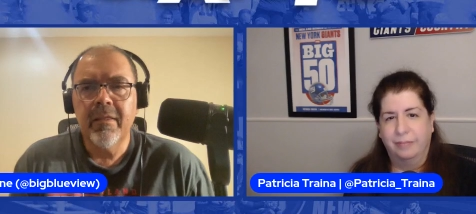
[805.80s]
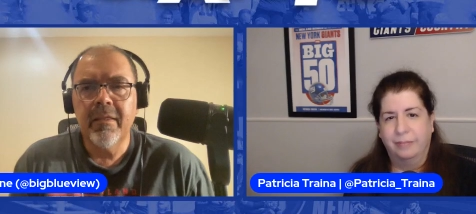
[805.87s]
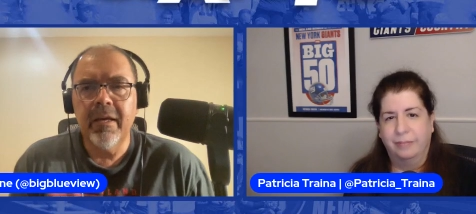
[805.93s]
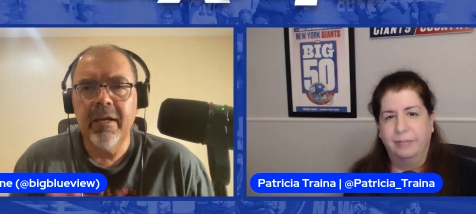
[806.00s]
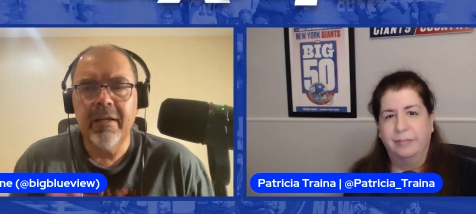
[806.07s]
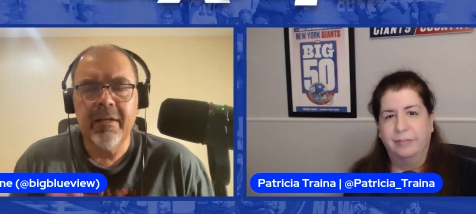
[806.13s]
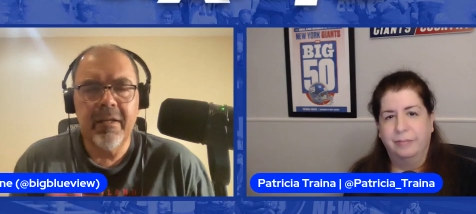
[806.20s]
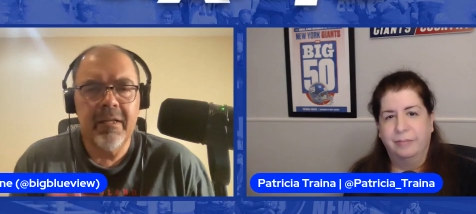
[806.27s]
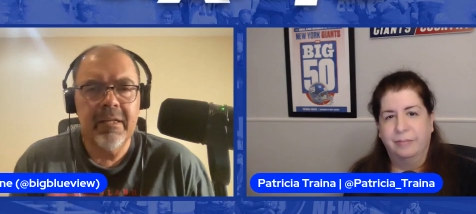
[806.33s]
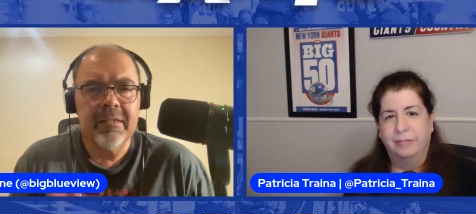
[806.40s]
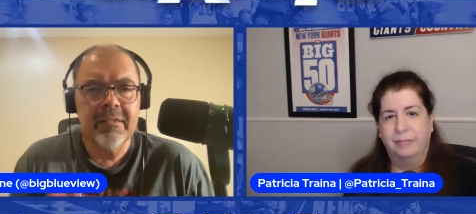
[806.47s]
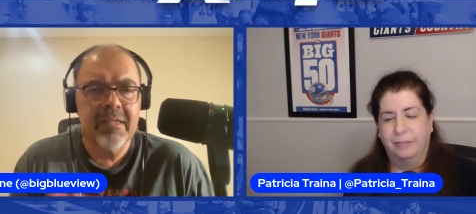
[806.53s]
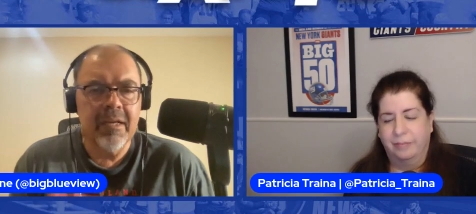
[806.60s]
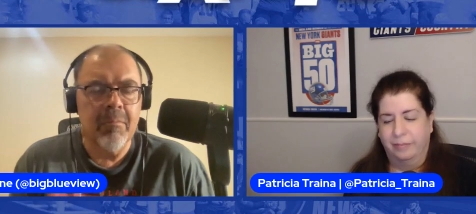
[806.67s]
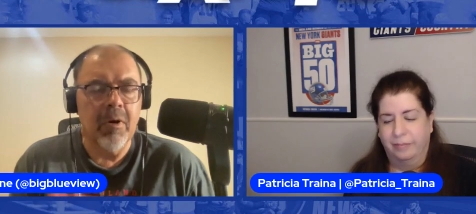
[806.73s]
Speaker 1: that
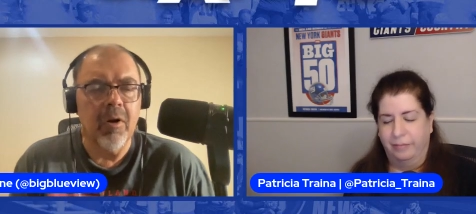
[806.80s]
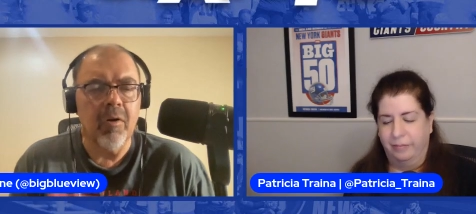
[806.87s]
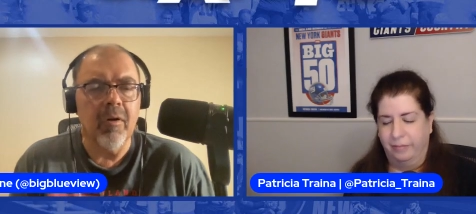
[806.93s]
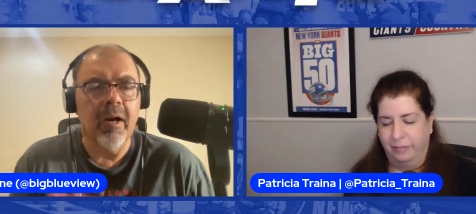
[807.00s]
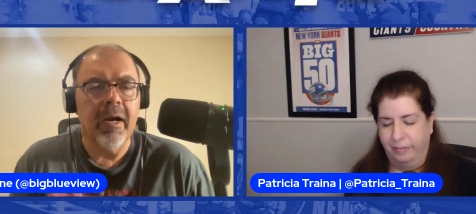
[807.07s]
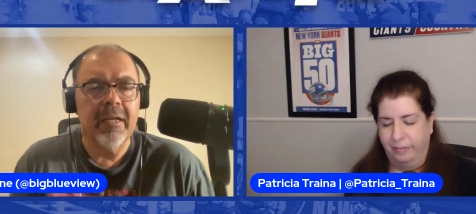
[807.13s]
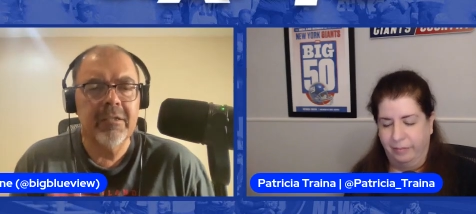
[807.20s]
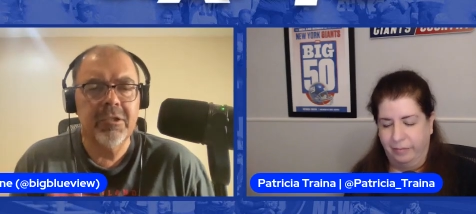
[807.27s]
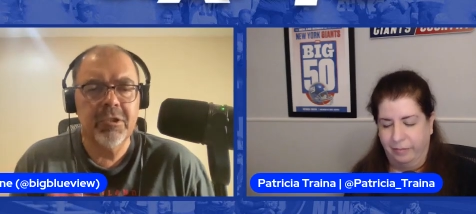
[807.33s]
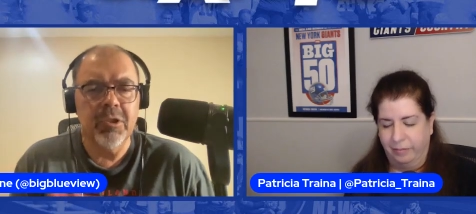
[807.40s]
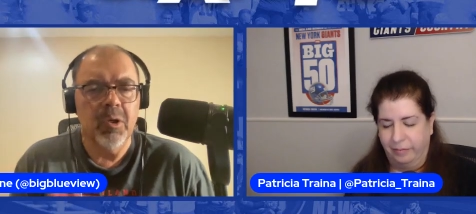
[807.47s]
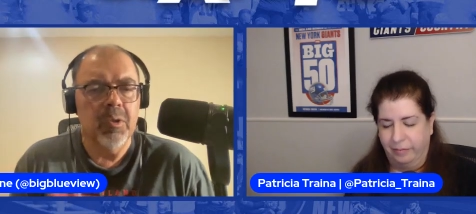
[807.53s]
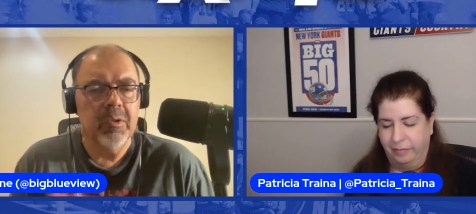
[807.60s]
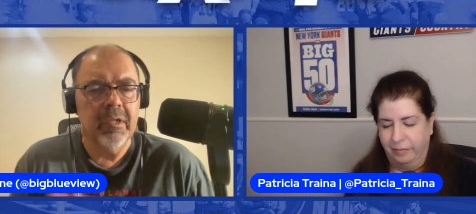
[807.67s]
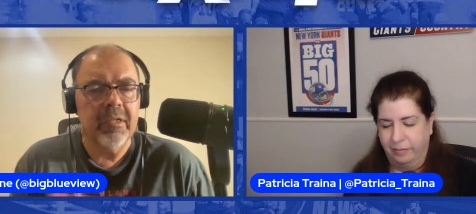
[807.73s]
his MRI
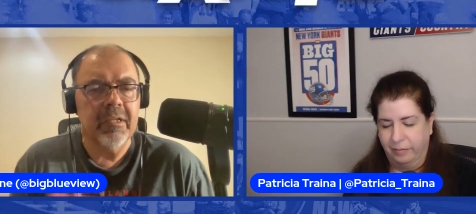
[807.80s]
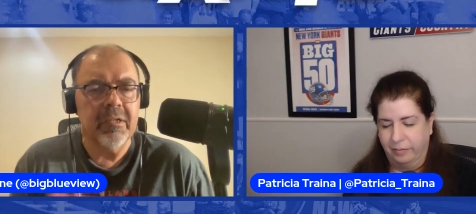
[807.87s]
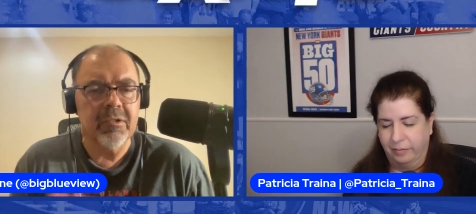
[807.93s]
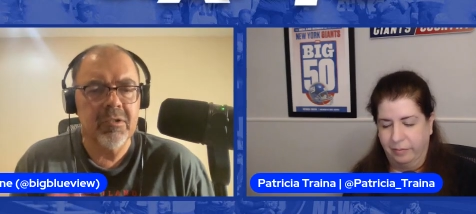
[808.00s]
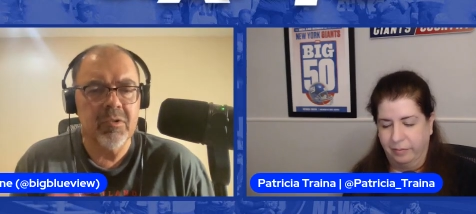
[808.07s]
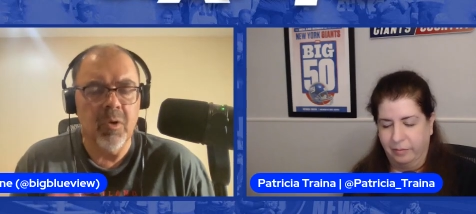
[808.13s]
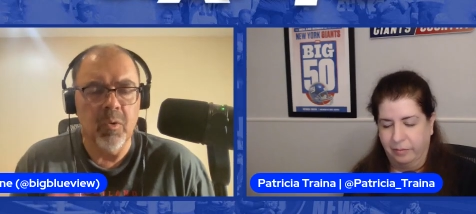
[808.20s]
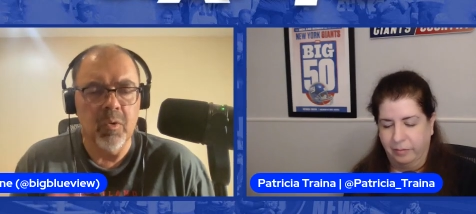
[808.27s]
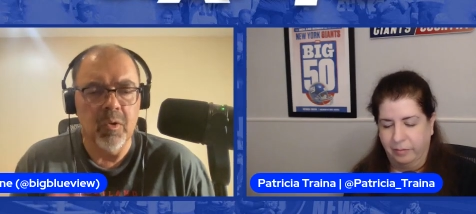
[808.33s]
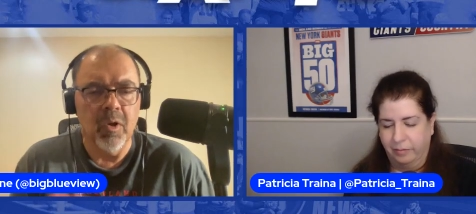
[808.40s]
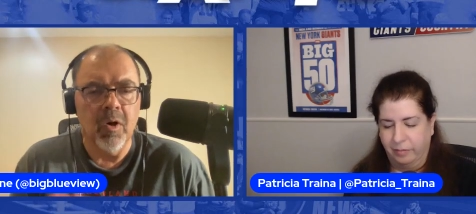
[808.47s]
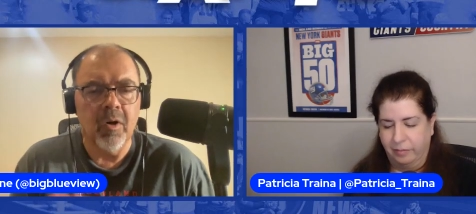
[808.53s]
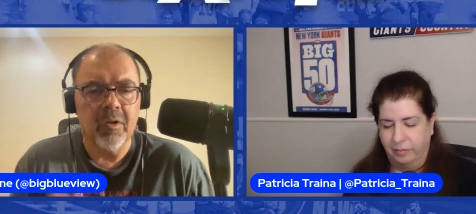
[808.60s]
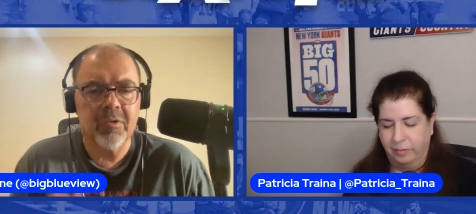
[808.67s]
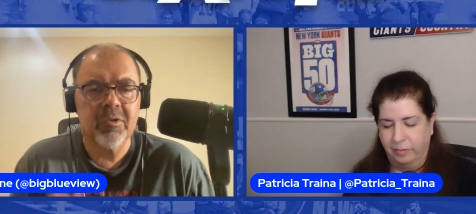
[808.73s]
showed that there's no
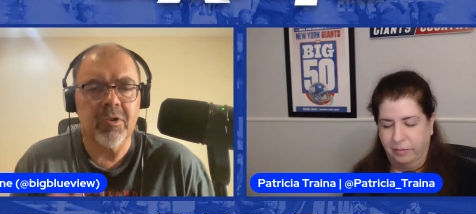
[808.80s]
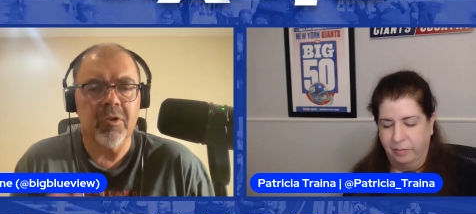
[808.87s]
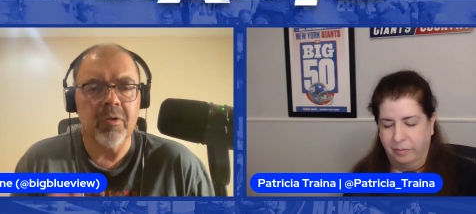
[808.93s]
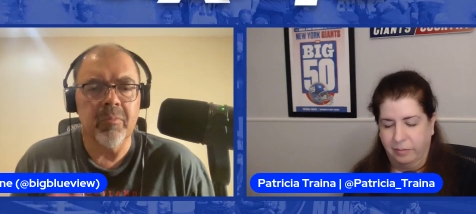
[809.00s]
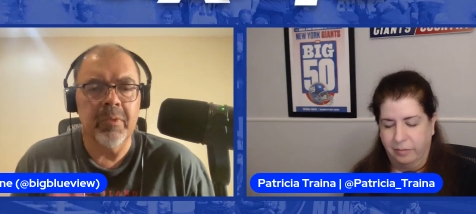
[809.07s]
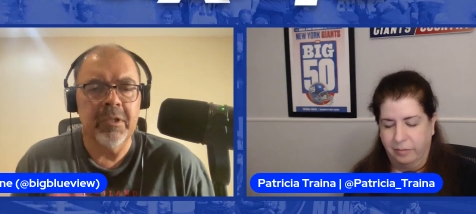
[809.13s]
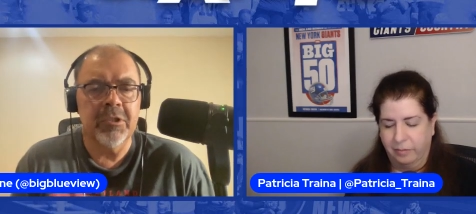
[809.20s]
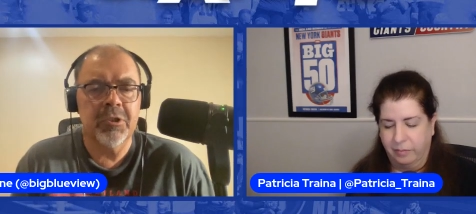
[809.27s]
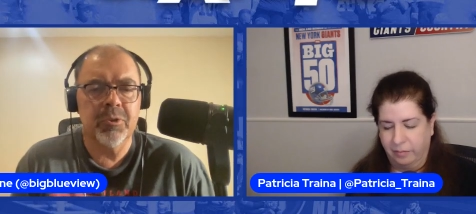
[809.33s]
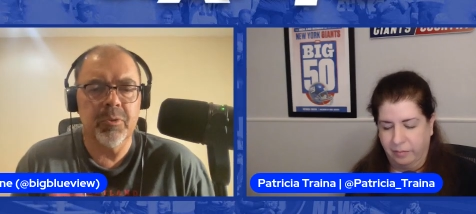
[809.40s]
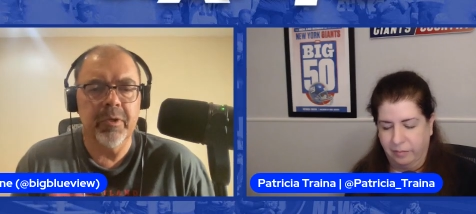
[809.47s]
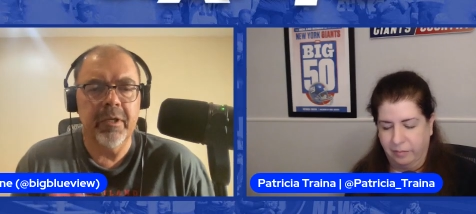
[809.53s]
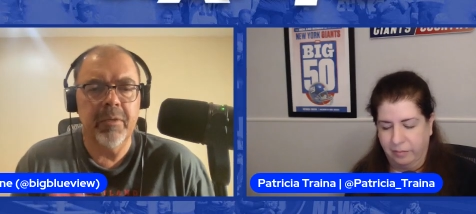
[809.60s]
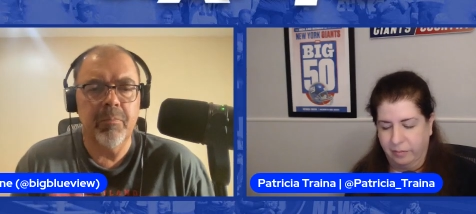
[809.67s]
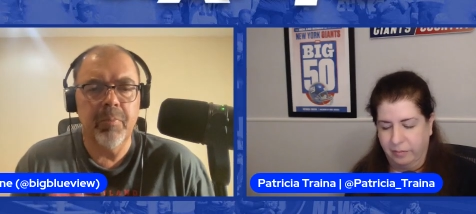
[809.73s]
long-term
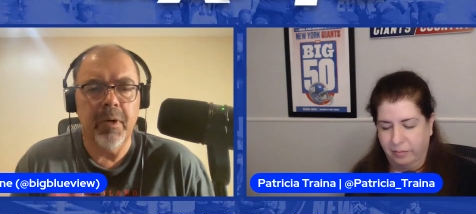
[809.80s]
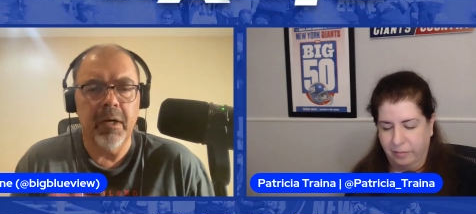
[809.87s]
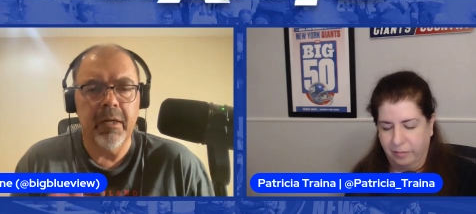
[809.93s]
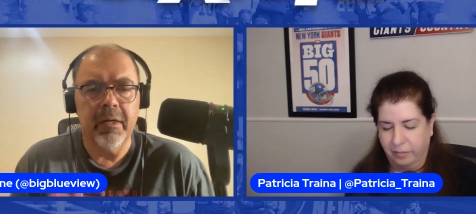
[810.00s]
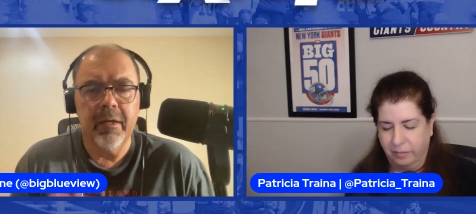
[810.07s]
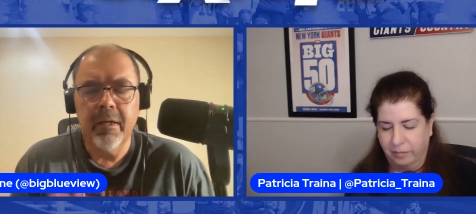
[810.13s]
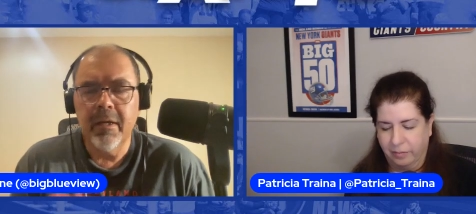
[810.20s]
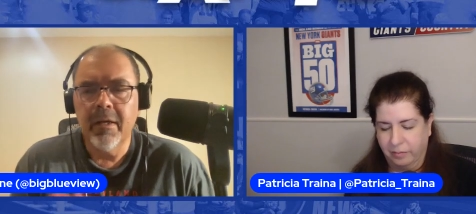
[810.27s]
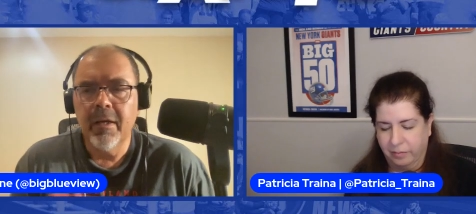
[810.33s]
injury, but